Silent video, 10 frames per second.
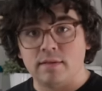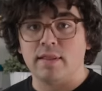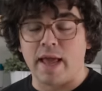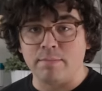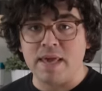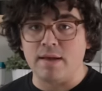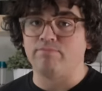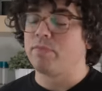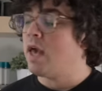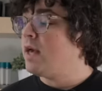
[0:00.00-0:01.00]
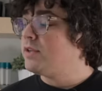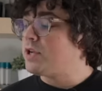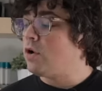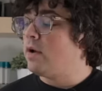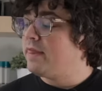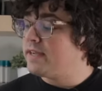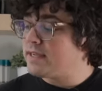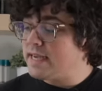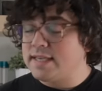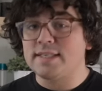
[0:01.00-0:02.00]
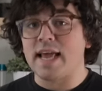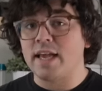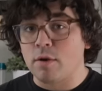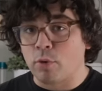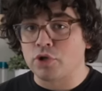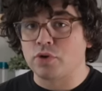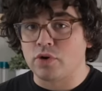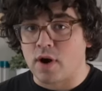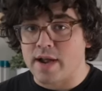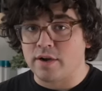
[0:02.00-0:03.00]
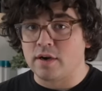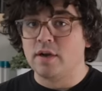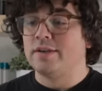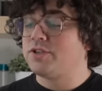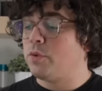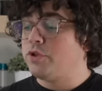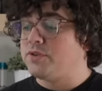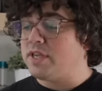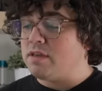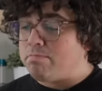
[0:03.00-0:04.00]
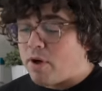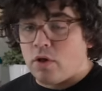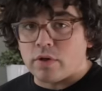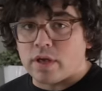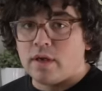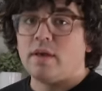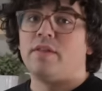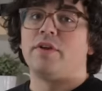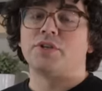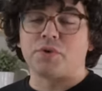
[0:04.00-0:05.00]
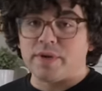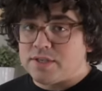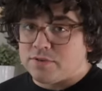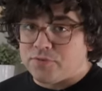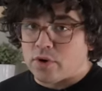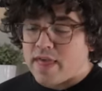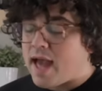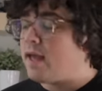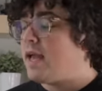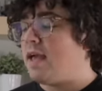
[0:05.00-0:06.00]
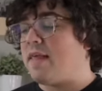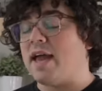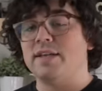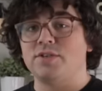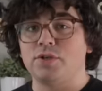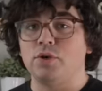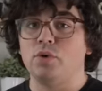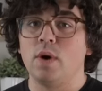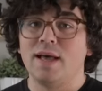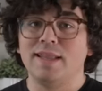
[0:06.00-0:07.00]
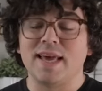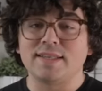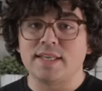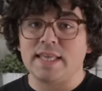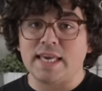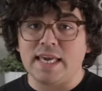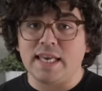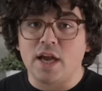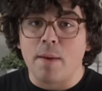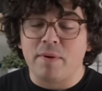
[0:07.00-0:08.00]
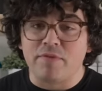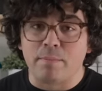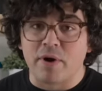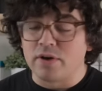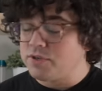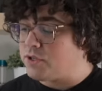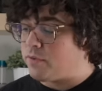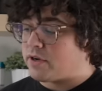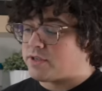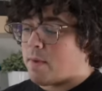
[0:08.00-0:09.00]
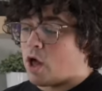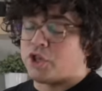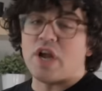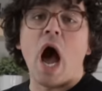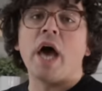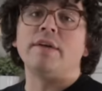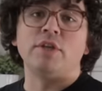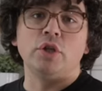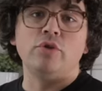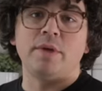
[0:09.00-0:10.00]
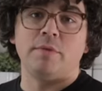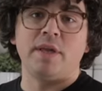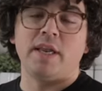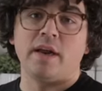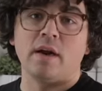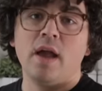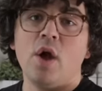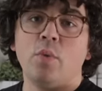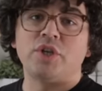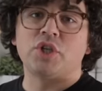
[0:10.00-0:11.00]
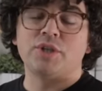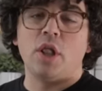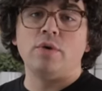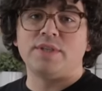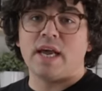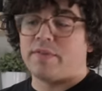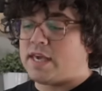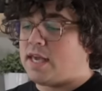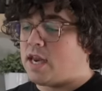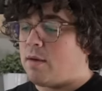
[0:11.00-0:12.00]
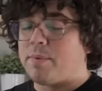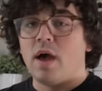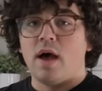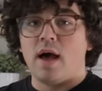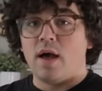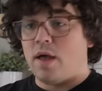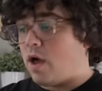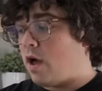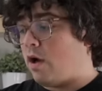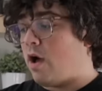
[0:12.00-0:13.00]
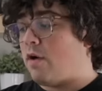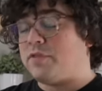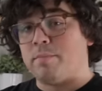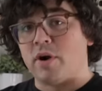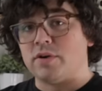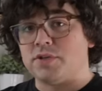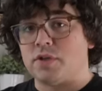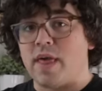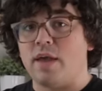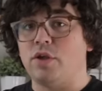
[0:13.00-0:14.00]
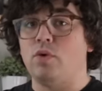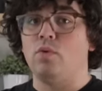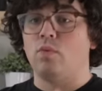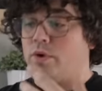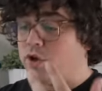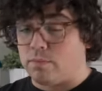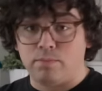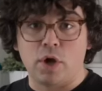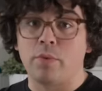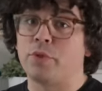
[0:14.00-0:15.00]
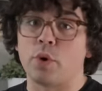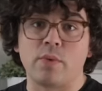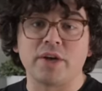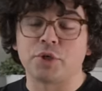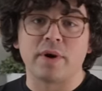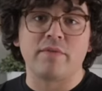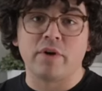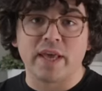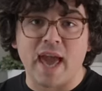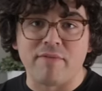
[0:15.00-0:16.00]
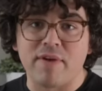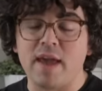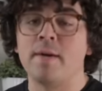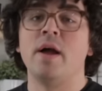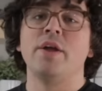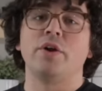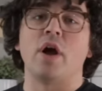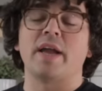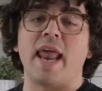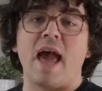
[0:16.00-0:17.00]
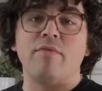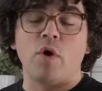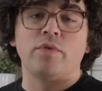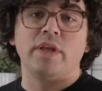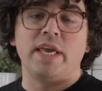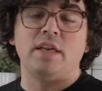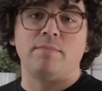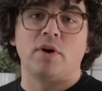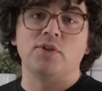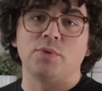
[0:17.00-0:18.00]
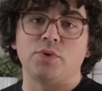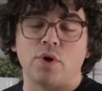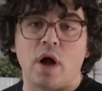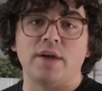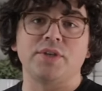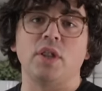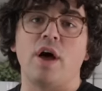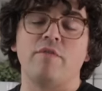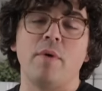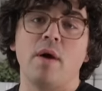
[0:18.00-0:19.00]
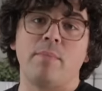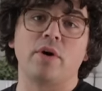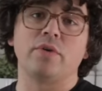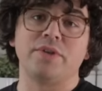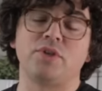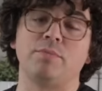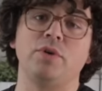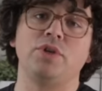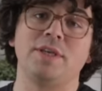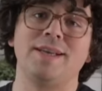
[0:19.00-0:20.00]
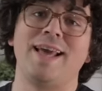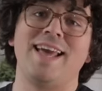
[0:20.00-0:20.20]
like me. So this is a commercial grinder. So when you see the bulk, there's a reason for that, and that is to lessen the heating up of the burrs. So there's a ton of aluminum in here, which slows down the heat up of the burrs so that you, when you're going through a rush or whatever in a cafe, you're not going to have overly heated burrs, which will cause a lot of particle distribution